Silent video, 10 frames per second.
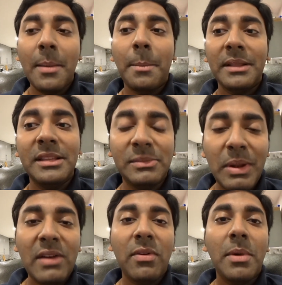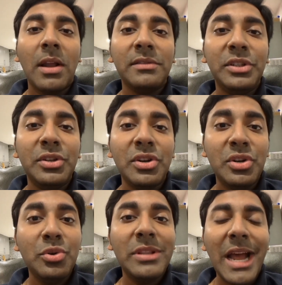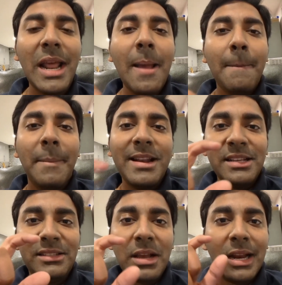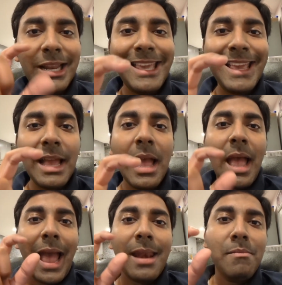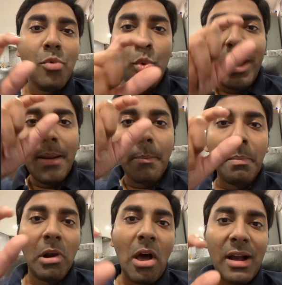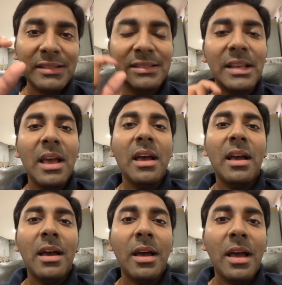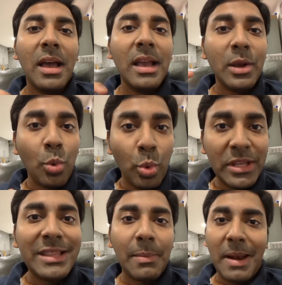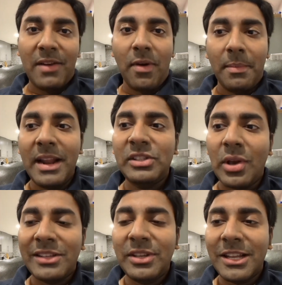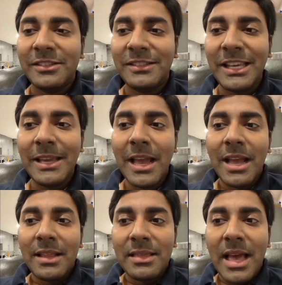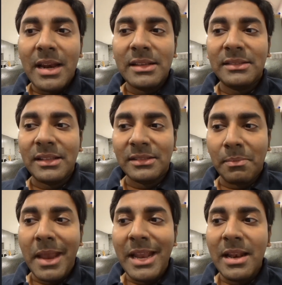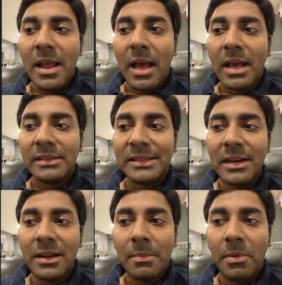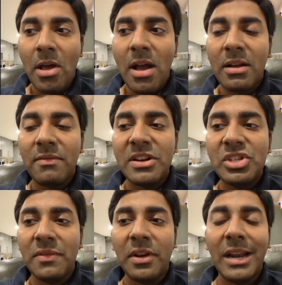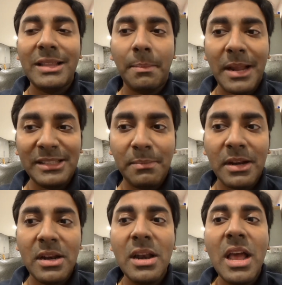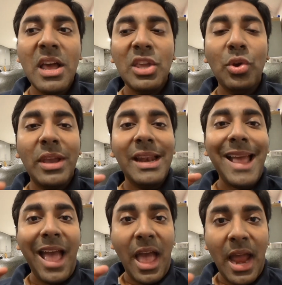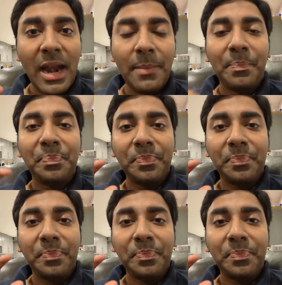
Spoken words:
But this platform allows you to do that by just clicking and moving blocks within their platform, right? So as you can see, there is this main central block, which if you click the plus button, you can add